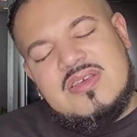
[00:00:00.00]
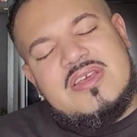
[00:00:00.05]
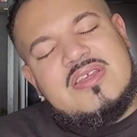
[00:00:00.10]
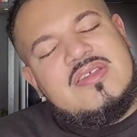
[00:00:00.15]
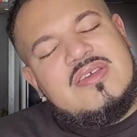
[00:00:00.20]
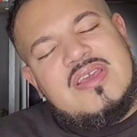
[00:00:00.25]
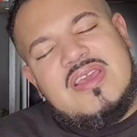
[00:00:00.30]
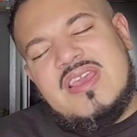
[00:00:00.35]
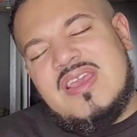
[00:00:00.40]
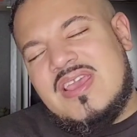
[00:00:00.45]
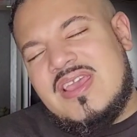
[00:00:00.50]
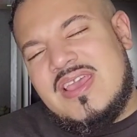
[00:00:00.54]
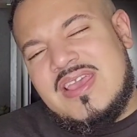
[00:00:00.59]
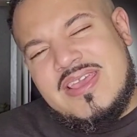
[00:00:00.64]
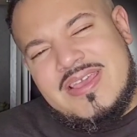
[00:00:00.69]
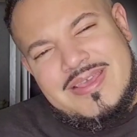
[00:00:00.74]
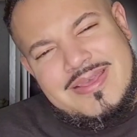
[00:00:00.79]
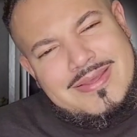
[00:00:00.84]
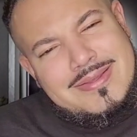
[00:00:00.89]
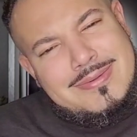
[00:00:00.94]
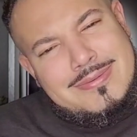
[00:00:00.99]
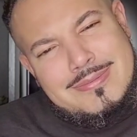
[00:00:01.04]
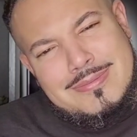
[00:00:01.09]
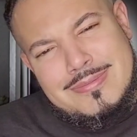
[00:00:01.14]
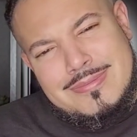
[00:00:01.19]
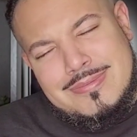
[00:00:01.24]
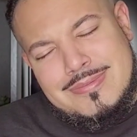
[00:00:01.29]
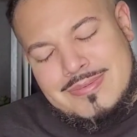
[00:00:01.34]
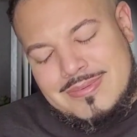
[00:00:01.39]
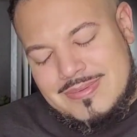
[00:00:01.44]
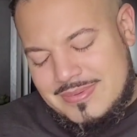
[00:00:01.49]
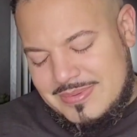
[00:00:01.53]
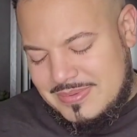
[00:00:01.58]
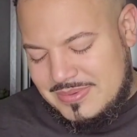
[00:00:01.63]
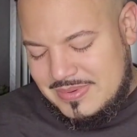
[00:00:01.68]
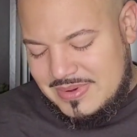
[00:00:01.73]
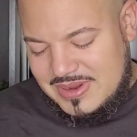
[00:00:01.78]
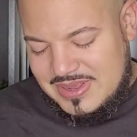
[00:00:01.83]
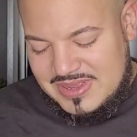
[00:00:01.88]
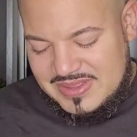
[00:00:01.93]
I can't
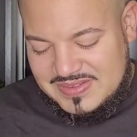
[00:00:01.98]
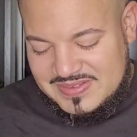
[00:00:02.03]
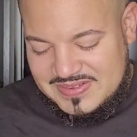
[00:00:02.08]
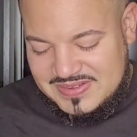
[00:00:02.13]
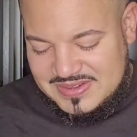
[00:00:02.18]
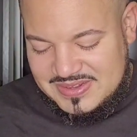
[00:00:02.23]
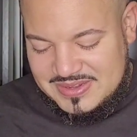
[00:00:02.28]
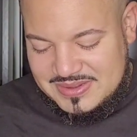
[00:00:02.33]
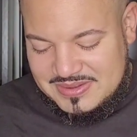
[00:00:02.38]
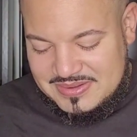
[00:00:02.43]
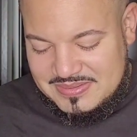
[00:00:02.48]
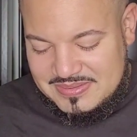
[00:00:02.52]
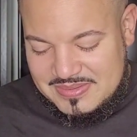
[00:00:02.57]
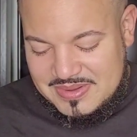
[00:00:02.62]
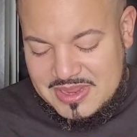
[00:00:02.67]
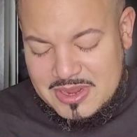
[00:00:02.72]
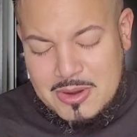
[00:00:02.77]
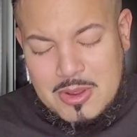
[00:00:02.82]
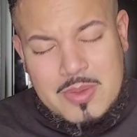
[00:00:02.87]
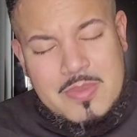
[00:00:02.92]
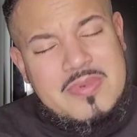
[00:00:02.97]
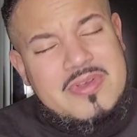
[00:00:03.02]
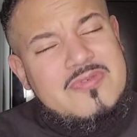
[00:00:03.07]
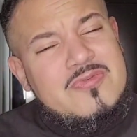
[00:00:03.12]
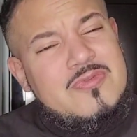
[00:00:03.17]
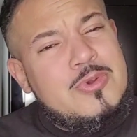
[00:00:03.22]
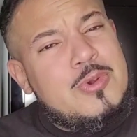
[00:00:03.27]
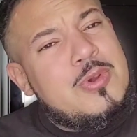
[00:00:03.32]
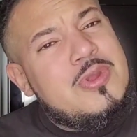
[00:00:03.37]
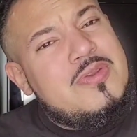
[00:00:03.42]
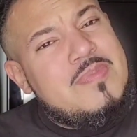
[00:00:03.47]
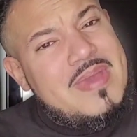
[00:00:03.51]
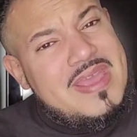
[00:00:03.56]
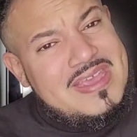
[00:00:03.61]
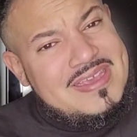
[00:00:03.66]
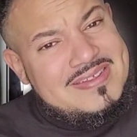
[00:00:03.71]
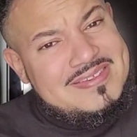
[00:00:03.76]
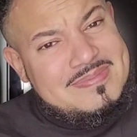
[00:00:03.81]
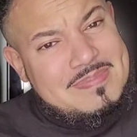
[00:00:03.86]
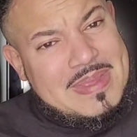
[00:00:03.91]
because it ruined
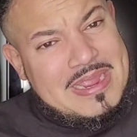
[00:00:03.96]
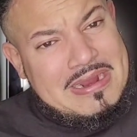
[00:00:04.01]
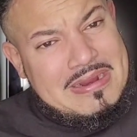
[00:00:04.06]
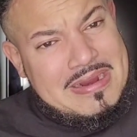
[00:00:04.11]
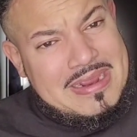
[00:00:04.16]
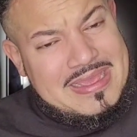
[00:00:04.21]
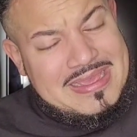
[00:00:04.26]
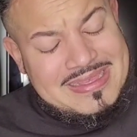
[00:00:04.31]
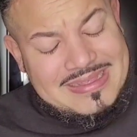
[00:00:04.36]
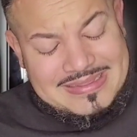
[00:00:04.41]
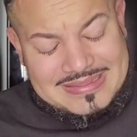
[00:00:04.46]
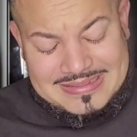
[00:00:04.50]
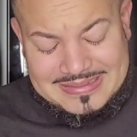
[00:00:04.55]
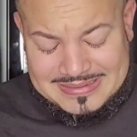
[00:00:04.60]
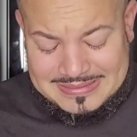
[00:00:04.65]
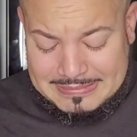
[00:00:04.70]
my experience.